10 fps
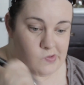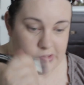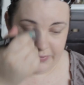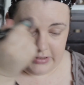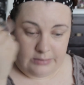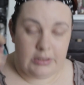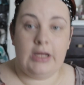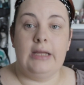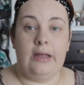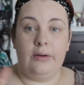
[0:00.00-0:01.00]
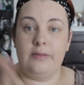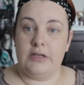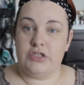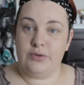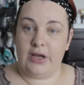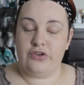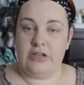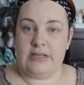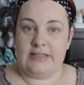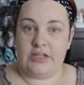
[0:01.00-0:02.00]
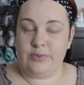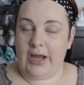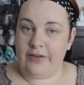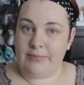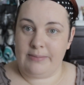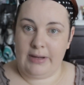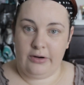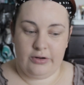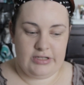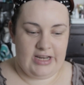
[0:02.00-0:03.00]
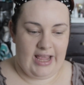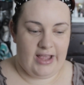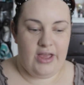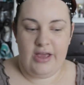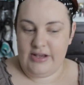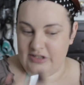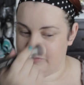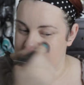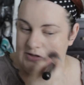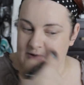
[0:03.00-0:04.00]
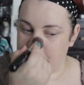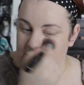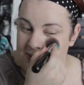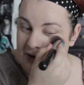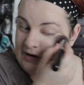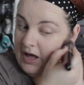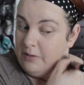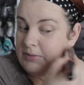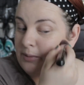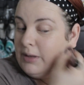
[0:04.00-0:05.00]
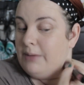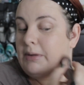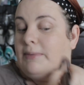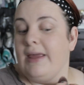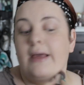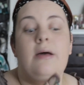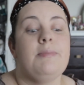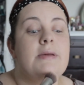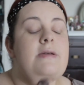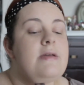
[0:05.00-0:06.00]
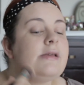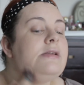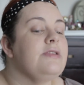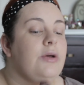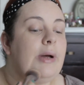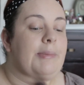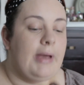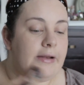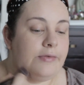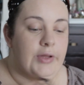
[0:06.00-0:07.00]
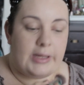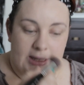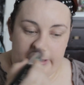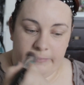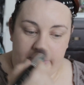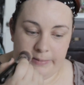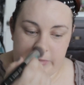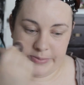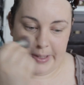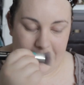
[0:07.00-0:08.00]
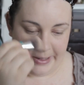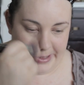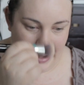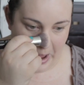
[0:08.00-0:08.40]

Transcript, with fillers: So if you see me looking down in this direction, it's because that's where I have my mirror today. So I'm just using my mirror to help me apply my makeup. And so I'm kind of looking at it while I'm doing it.